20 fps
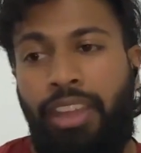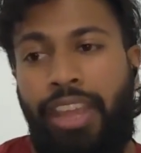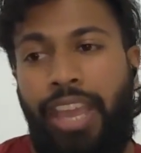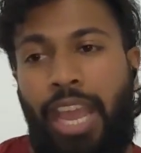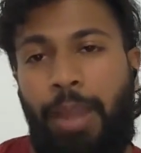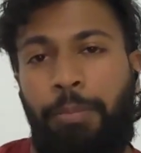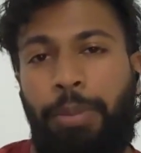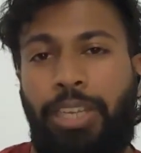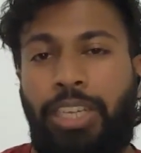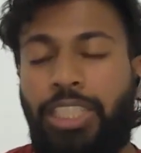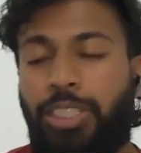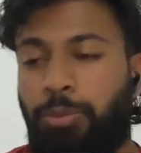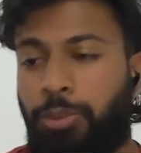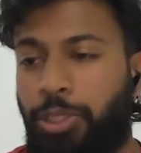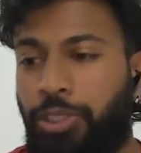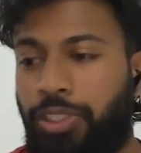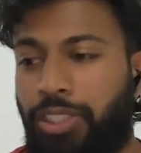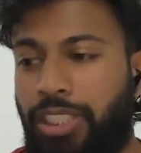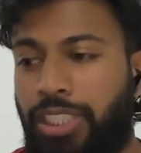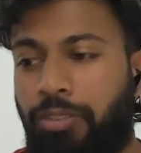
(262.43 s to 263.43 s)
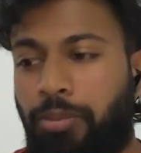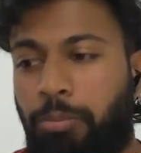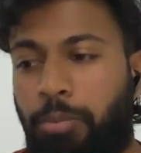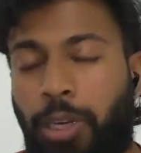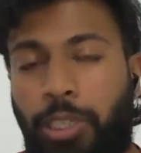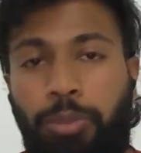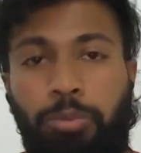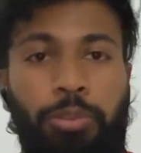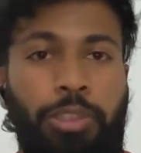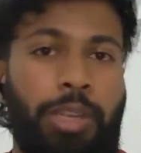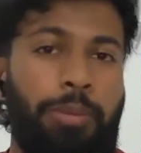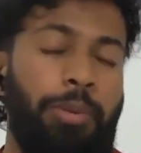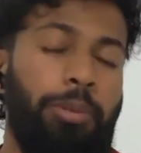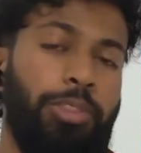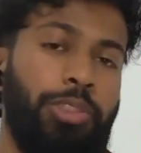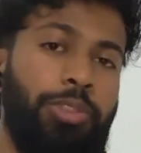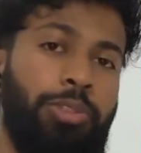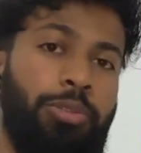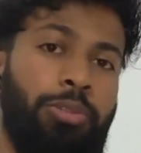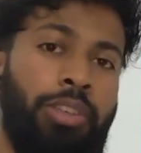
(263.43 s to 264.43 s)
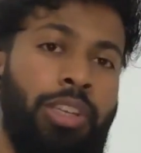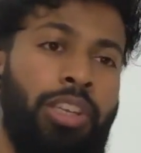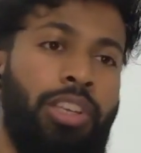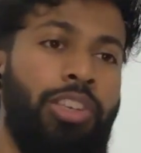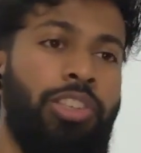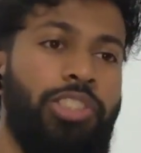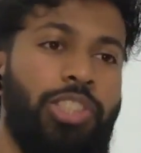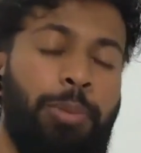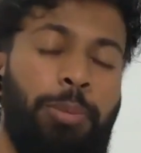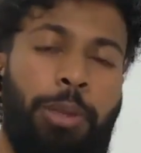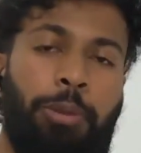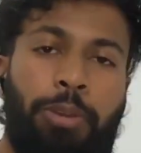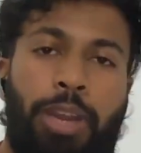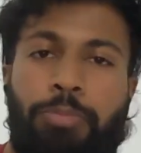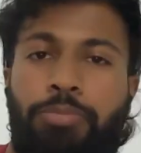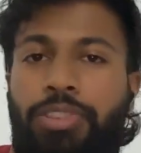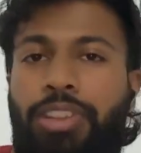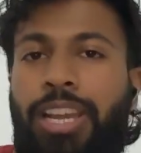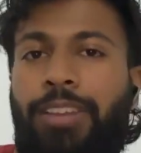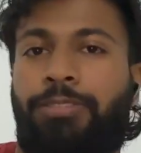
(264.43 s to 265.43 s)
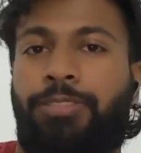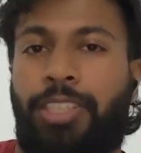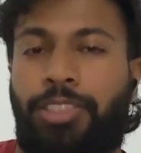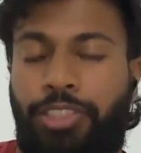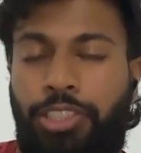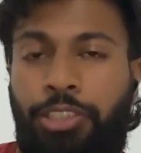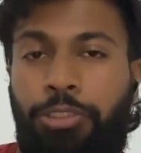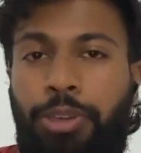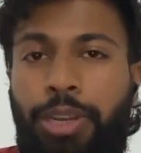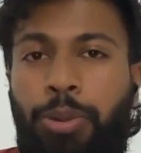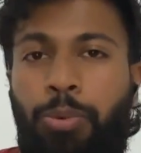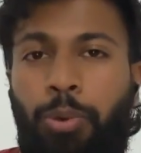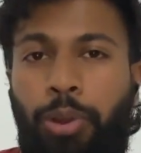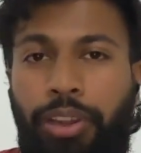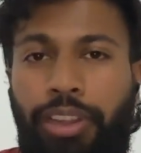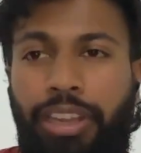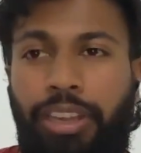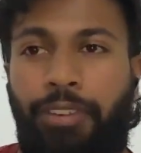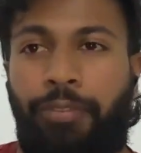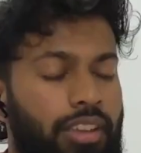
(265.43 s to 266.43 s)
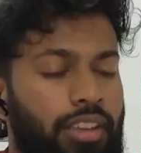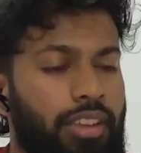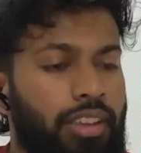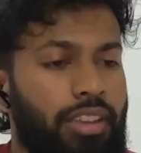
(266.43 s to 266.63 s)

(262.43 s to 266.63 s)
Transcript: And because we're using different parts, we're going to be able to do so many reps and have such a great workout.